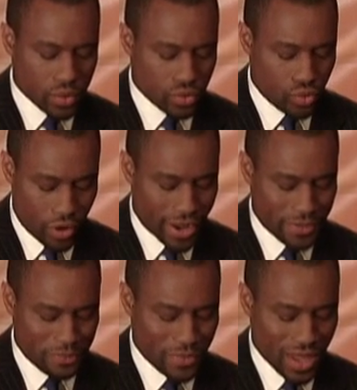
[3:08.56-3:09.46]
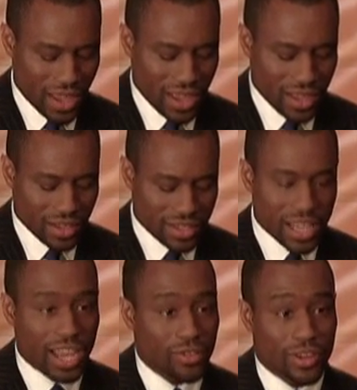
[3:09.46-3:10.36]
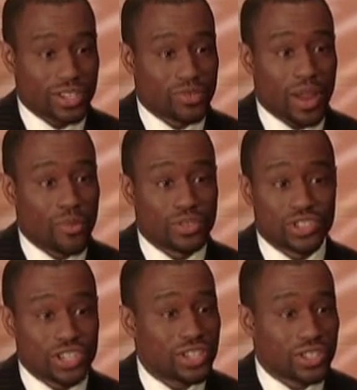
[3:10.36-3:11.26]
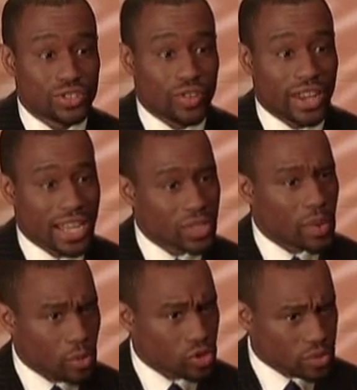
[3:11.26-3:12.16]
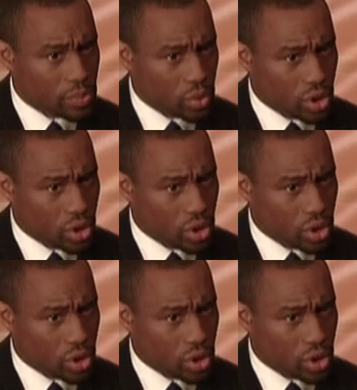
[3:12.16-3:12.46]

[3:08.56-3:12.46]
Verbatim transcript: was great. The second restaurant was just as great, and that's when most people